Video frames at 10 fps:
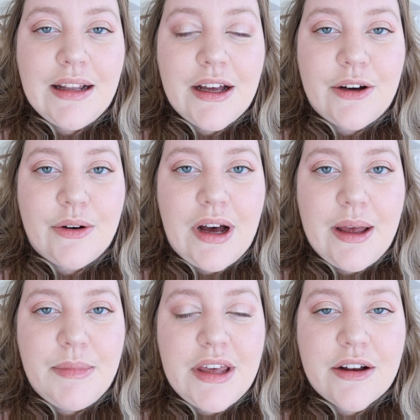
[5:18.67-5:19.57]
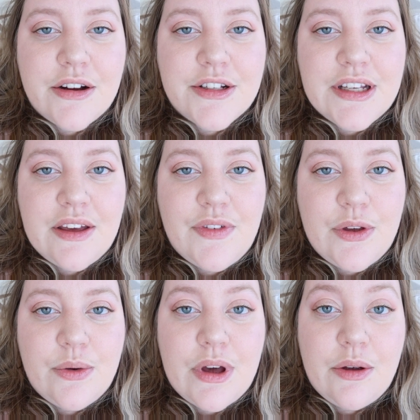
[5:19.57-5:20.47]
Hello, I'm here to give
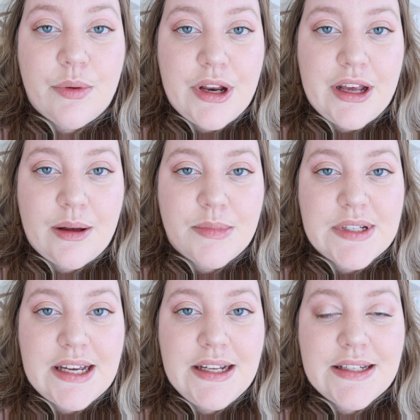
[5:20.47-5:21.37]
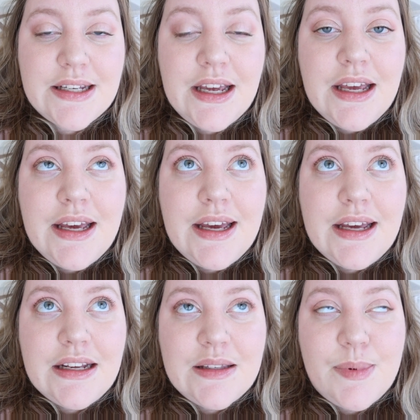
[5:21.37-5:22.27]
you a reading update.
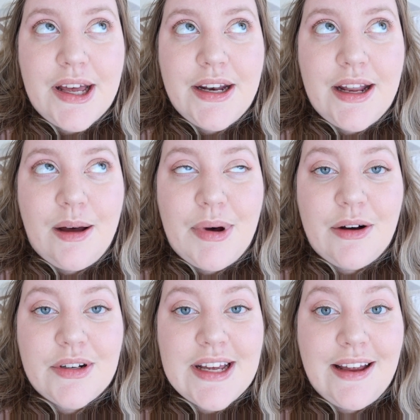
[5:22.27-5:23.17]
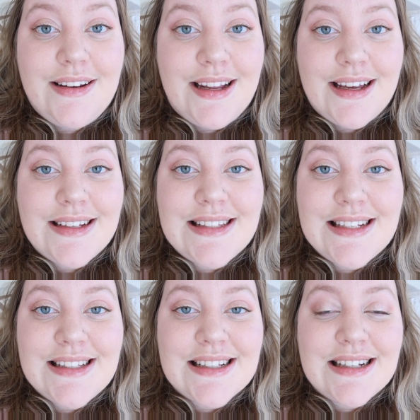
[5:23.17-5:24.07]
It has been about 10 days
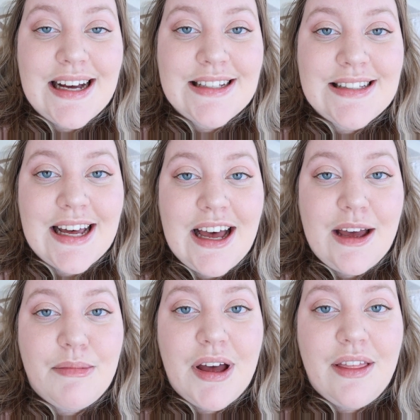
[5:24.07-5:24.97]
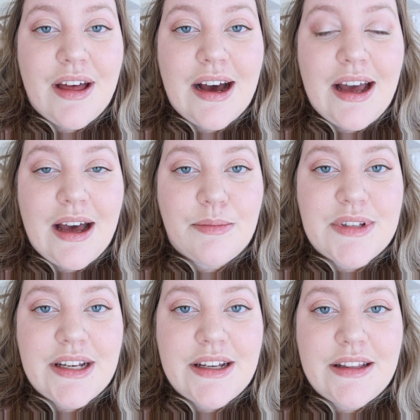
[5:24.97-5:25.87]
since the last time that I
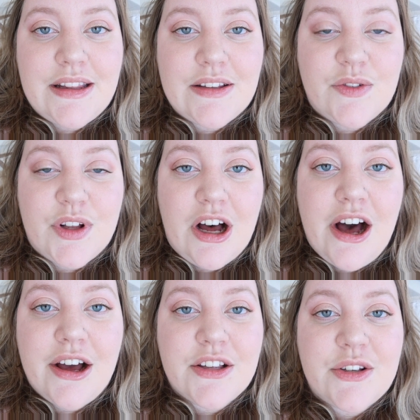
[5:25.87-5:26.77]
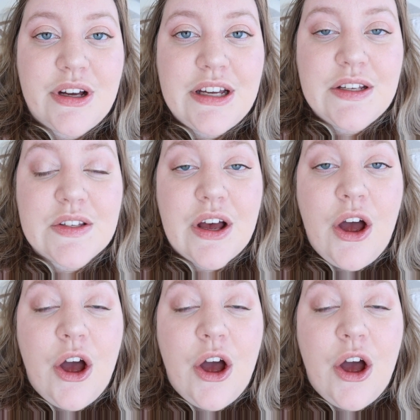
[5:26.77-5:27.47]
updated this vlog, so it is